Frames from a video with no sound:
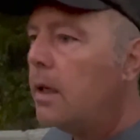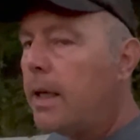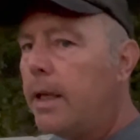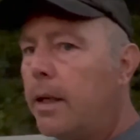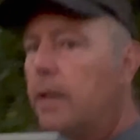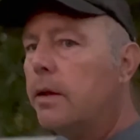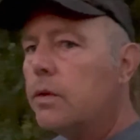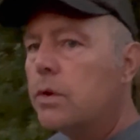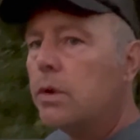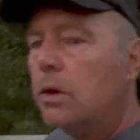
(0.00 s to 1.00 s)

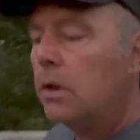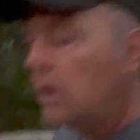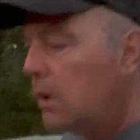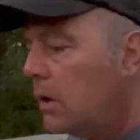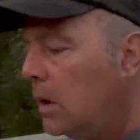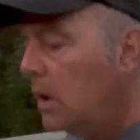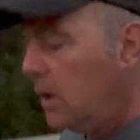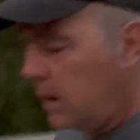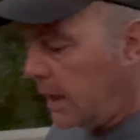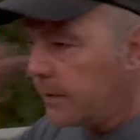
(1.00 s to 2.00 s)
And
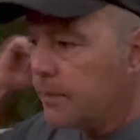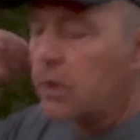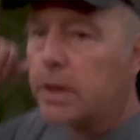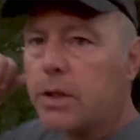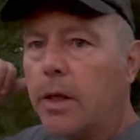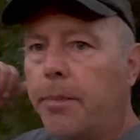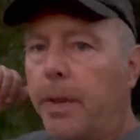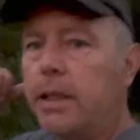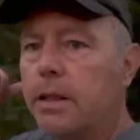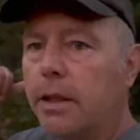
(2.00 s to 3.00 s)
yeah, so I saw a
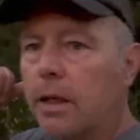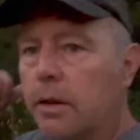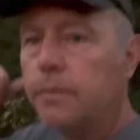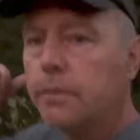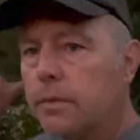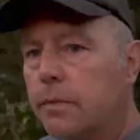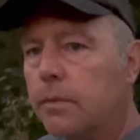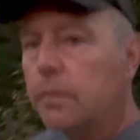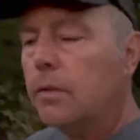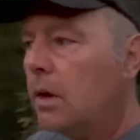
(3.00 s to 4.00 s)
painting there. And
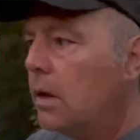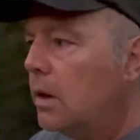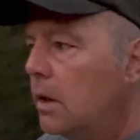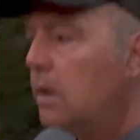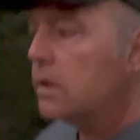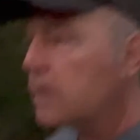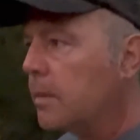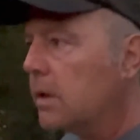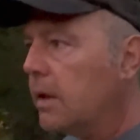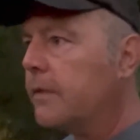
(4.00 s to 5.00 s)
someone
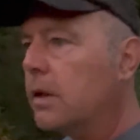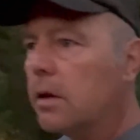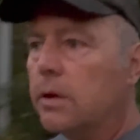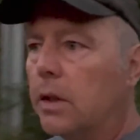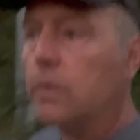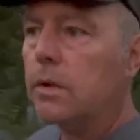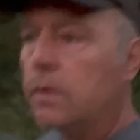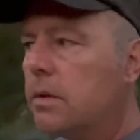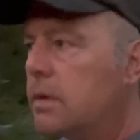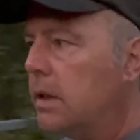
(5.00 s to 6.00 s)
had left a little note
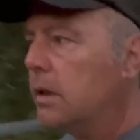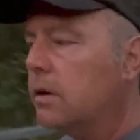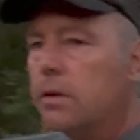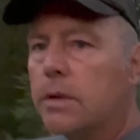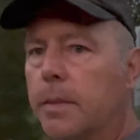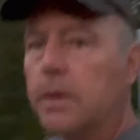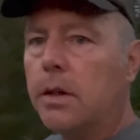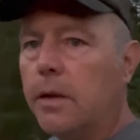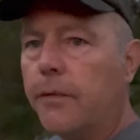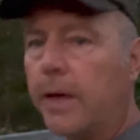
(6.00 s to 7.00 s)
saying something to
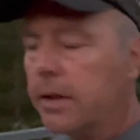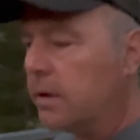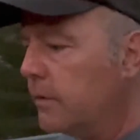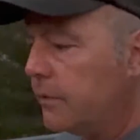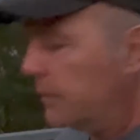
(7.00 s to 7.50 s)
the effect of,